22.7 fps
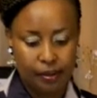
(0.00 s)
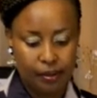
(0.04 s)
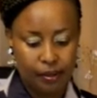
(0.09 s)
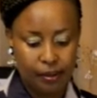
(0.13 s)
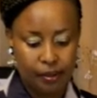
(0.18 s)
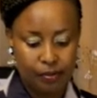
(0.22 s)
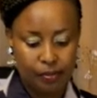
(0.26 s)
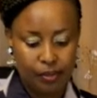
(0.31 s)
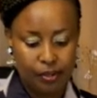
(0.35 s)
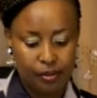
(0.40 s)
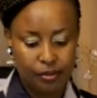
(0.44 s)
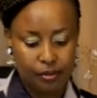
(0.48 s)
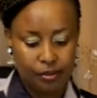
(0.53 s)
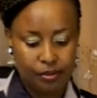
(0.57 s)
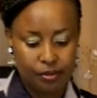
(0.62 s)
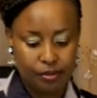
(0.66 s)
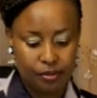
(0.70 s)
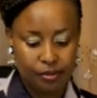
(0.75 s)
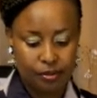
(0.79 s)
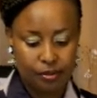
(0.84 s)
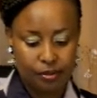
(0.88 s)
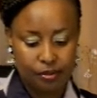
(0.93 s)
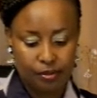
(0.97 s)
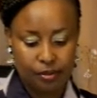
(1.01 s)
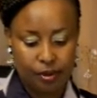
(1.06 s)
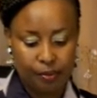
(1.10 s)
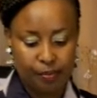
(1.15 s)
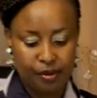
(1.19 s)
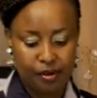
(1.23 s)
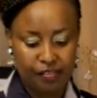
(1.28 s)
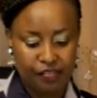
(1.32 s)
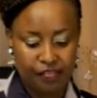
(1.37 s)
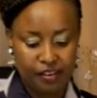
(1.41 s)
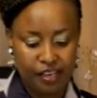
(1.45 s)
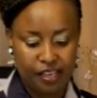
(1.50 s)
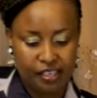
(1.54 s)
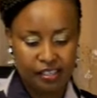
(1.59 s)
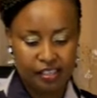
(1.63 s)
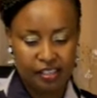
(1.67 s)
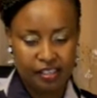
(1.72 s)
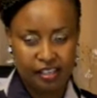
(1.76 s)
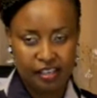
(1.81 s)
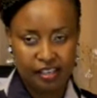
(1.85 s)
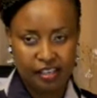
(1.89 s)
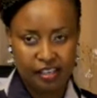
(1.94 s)
because you're
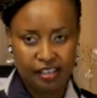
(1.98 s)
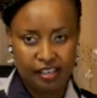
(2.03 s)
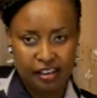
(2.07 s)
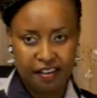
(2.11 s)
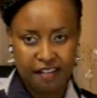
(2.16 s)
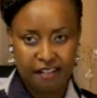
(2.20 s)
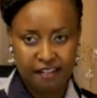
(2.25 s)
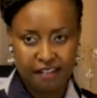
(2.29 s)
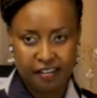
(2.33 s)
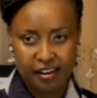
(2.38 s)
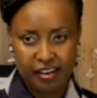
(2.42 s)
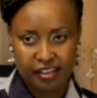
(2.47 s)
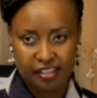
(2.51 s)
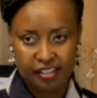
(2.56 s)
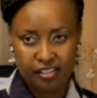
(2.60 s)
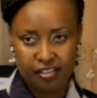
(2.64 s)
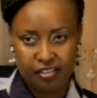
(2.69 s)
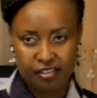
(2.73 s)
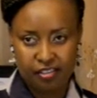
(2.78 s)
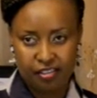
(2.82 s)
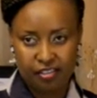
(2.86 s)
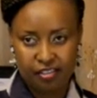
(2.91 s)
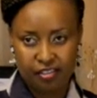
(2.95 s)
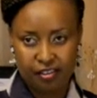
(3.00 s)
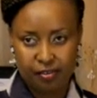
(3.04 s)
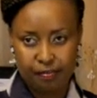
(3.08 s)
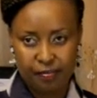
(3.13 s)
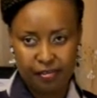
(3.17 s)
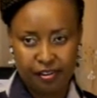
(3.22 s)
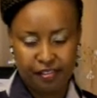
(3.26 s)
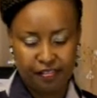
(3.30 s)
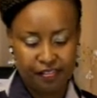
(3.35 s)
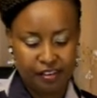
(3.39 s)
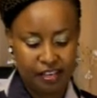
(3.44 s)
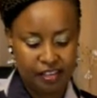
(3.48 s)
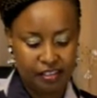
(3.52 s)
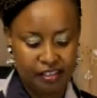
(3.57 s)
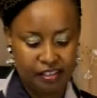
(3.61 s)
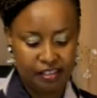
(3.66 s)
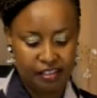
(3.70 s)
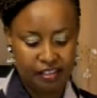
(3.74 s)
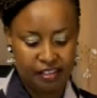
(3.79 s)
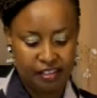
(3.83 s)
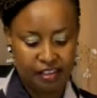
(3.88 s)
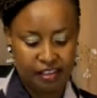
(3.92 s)
preventing any infection, you're
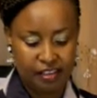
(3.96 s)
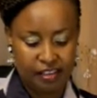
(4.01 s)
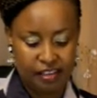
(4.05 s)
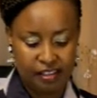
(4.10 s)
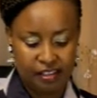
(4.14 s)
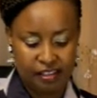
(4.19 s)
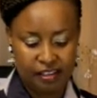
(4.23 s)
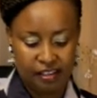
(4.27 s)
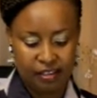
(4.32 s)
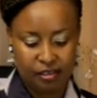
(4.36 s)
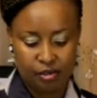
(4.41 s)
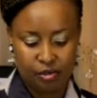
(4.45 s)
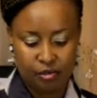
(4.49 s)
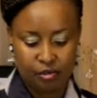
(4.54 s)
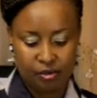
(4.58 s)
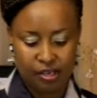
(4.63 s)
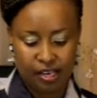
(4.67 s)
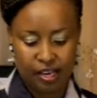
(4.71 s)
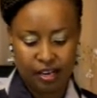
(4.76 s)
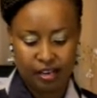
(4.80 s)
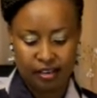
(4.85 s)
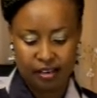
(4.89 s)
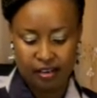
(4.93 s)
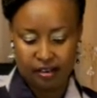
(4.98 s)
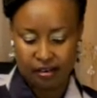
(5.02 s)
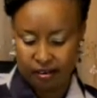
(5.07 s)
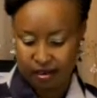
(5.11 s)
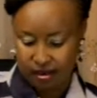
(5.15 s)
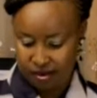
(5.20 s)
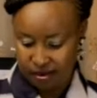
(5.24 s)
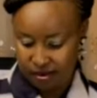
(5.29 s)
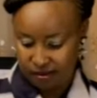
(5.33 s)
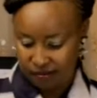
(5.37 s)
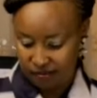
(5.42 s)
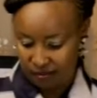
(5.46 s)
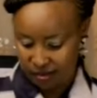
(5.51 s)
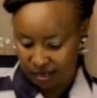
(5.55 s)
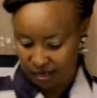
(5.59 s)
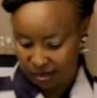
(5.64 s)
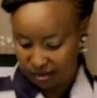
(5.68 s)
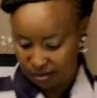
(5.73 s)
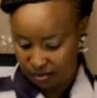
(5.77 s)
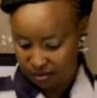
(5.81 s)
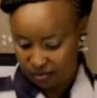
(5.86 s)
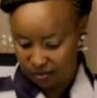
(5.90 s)
preventing anything to get in.
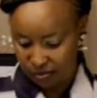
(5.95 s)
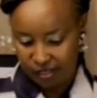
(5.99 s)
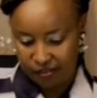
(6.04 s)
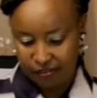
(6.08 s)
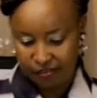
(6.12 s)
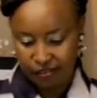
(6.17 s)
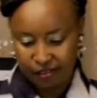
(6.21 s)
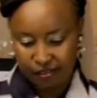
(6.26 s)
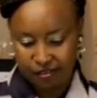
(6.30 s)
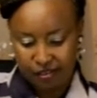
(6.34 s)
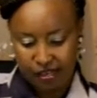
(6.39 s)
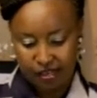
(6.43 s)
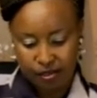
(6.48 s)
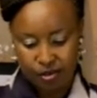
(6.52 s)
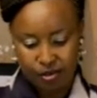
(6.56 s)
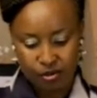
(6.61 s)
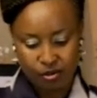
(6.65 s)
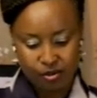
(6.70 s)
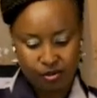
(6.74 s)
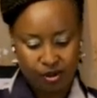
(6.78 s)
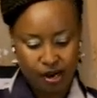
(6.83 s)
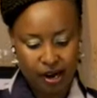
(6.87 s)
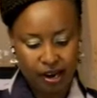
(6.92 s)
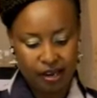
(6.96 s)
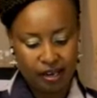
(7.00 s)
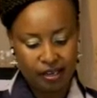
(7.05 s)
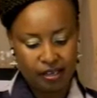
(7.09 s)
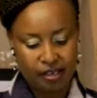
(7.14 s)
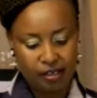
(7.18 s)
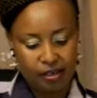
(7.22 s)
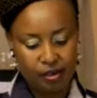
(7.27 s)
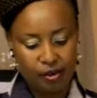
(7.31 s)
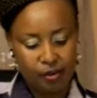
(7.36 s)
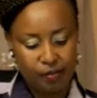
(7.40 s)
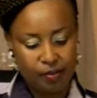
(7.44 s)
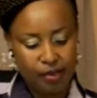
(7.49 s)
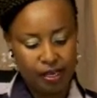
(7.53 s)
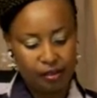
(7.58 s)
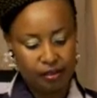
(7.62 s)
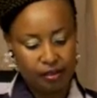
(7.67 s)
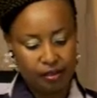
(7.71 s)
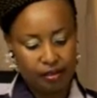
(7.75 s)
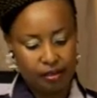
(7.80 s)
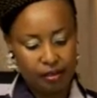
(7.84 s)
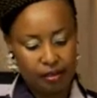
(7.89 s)
And you wait for it to dry a little
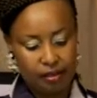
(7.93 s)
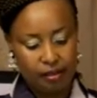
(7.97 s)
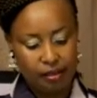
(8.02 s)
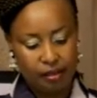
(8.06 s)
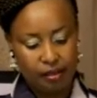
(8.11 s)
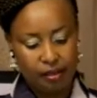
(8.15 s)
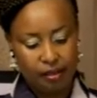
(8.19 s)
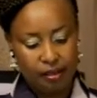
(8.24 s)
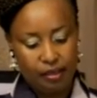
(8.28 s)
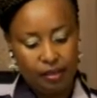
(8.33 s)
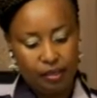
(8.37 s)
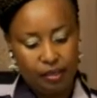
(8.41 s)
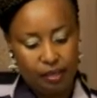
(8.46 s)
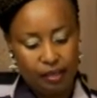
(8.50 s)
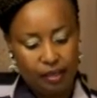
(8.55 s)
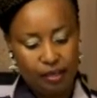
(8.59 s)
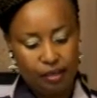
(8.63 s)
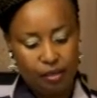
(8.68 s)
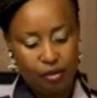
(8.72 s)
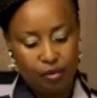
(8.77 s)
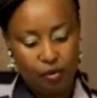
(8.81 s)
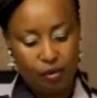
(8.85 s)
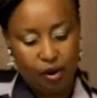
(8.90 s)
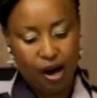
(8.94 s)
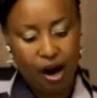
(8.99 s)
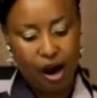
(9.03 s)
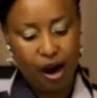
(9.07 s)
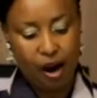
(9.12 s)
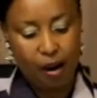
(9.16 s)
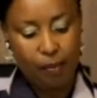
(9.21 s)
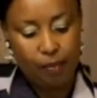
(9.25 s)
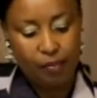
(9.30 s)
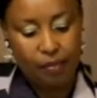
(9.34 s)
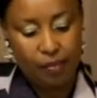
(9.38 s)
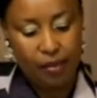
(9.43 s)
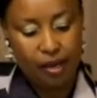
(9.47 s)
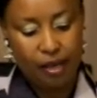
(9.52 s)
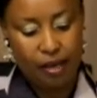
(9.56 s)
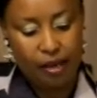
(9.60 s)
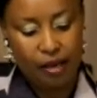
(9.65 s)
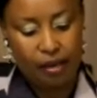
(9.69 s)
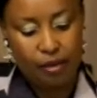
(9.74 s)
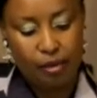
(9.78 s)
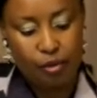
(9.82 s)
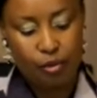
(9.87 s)
bit, and you come
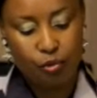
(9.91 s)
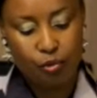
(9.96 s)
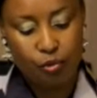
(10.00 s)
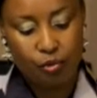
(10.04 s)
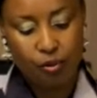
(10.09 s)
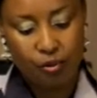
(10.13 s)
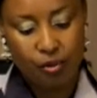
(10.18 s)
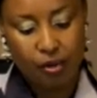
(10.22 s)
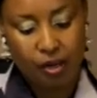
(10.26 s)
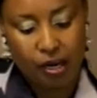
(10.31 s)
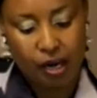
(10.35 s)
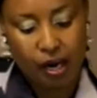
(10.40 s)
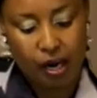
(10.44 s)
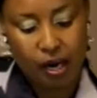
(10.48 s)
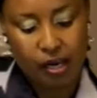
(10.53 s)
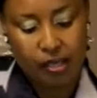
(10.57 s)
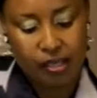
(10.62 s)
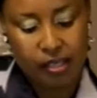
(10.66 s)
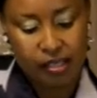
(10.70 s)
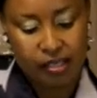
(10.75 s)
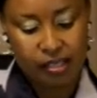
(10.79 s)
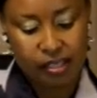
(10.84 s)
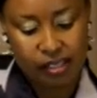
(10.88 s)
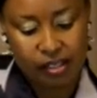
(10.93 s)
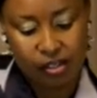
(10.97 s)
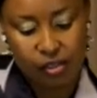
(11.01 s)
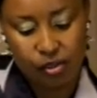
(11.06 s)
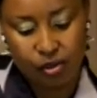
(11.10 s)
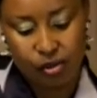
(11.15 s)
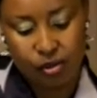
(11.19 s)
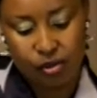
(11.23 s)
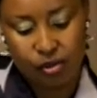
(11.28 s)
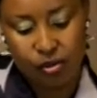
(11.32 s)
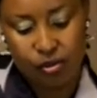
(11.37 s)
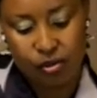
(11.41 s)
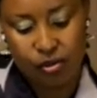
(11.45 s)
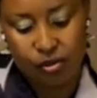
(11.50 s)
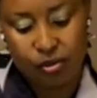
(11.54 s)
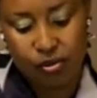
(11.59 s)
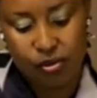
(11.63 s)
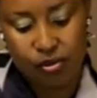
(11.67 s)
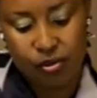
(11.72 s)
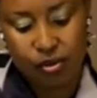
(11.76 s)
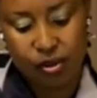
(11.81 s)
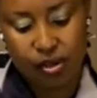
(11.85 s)
and do an injection.
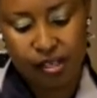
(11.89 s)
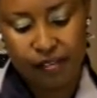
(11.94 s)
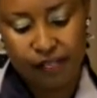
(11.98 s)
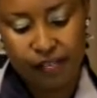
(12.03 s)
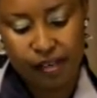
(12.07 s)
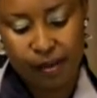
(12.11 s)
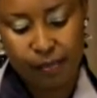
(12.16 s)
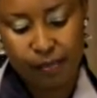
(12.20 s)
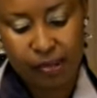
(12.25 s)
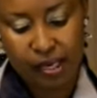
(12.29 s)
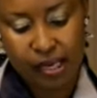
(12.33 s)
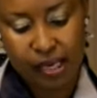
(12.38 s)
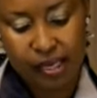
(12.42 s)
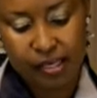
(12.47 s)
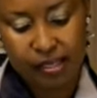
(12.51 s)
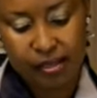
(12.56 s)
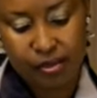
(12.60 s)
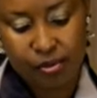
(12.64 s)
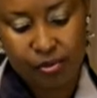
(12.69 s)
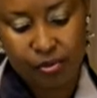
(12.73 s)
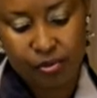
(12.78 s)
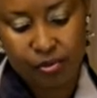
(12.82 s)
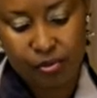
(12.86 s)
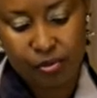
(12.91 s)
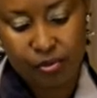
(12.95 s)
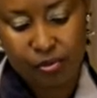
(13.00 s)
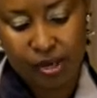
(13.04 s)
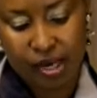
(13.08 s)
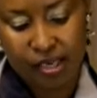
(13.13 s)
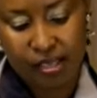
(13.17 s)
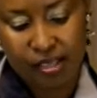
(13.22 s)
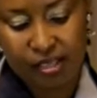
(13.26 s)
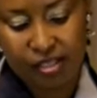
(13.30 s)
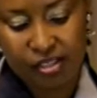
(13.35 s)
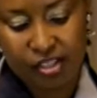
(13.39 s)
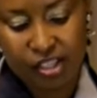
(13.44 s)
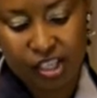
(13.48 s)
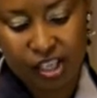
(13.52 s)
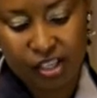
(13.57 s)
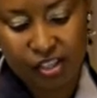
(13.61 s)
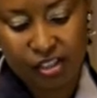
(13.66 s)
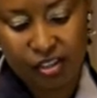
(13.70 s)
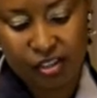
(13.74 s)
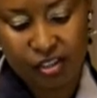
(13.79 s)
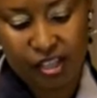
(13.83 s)
You don't even place, you do an
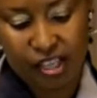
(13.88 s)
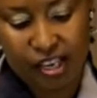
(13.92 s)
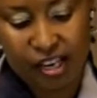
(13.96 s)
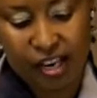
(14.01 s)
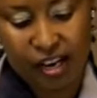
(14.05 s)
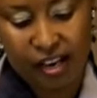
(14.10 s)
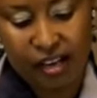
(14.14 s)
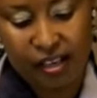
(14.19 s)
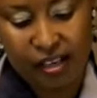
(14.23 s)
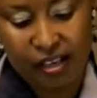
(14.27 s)
injection there.